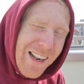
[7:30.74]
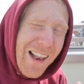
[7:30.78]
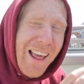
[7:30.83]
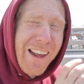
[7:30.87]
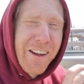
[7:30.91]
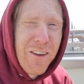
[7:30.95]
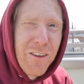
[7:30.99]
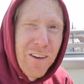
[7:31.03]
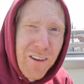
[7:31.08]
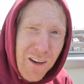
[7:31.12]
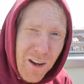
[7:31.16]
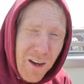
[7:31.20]

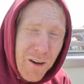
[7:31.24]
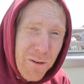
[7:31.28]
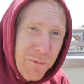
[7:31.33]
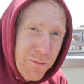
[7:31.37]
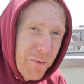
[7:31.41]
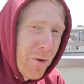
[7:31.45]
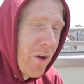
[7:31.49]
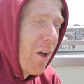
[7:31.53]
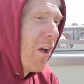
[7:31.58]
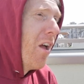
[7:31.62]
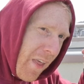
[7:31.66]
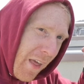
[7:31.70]
like a
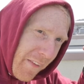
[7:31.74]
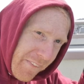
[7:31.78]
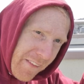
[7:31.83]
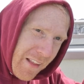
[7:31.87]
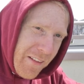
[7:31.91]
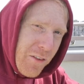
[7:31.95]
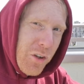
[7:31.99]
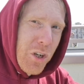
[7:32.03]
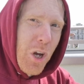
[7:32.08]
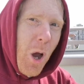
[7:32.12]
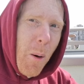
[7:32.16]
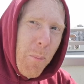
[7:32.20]
glove, and
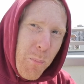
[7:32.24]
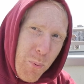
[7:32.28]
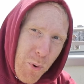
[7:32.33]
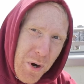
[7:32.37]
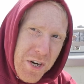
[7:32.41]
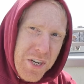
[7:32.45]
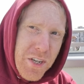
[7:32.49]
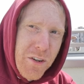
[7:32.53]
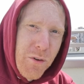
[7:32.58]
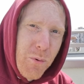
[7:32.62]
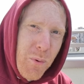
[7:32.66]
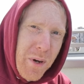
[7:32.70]
then the
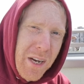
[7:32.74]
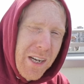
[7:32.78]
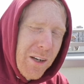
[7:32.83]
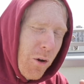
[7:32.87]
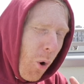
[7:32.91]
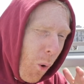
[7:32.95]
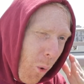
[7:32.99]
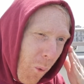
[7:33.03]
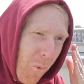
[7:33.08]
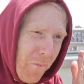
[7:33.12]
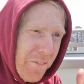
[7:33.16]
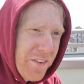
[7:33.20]
compression
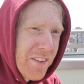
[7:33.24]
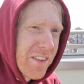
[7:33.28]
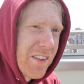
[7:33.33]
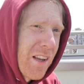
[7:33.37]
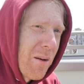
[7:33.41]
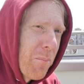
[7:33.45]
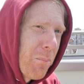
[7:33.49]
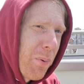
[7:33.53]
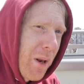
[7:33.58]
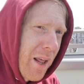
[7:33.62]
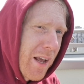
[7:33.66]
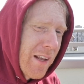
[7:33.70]
ring holds it
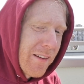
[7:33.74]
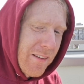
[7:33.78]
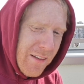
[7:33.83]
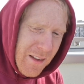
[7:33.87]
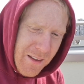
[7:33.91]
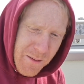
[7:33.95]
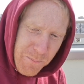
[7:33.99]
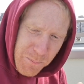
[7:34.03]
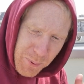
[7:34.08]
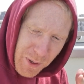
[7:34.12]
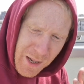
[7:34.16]
in place.